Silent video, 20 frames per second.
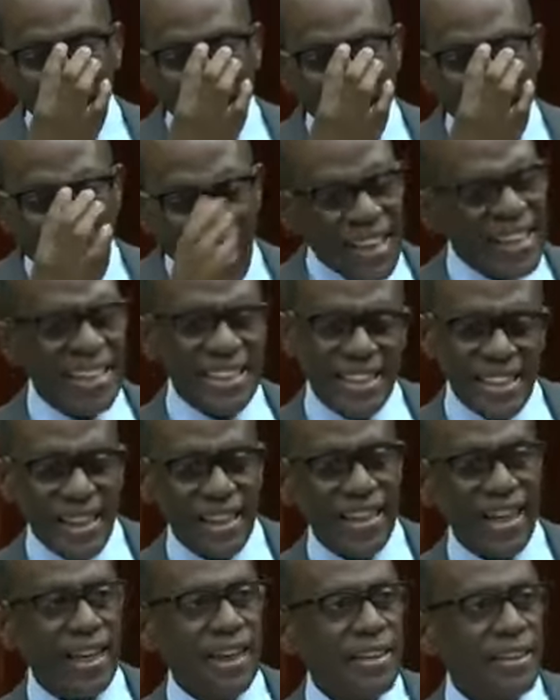I
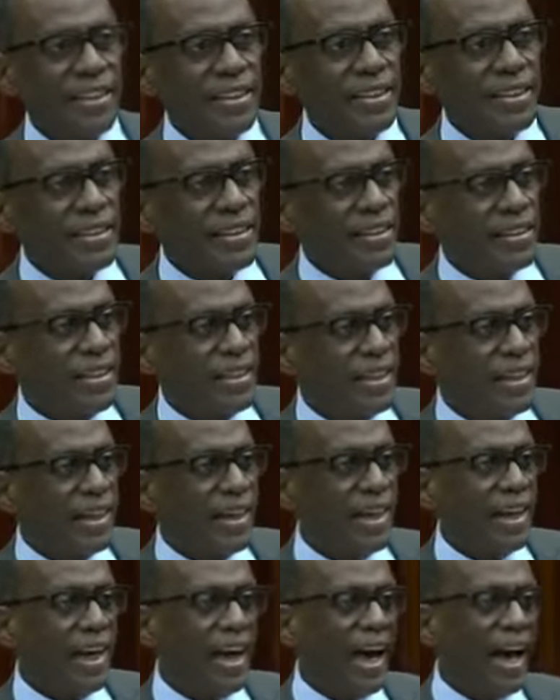understand that.
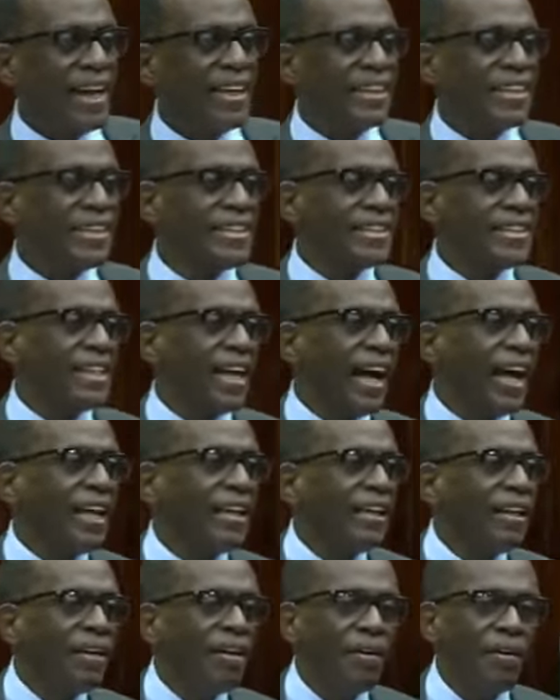I
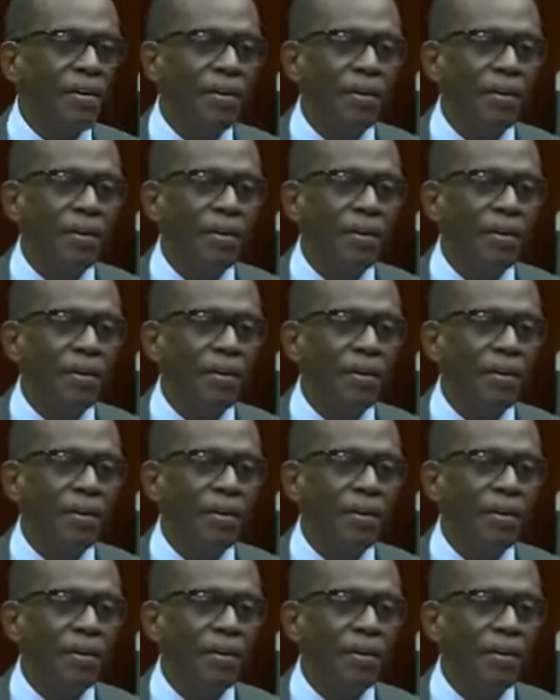understand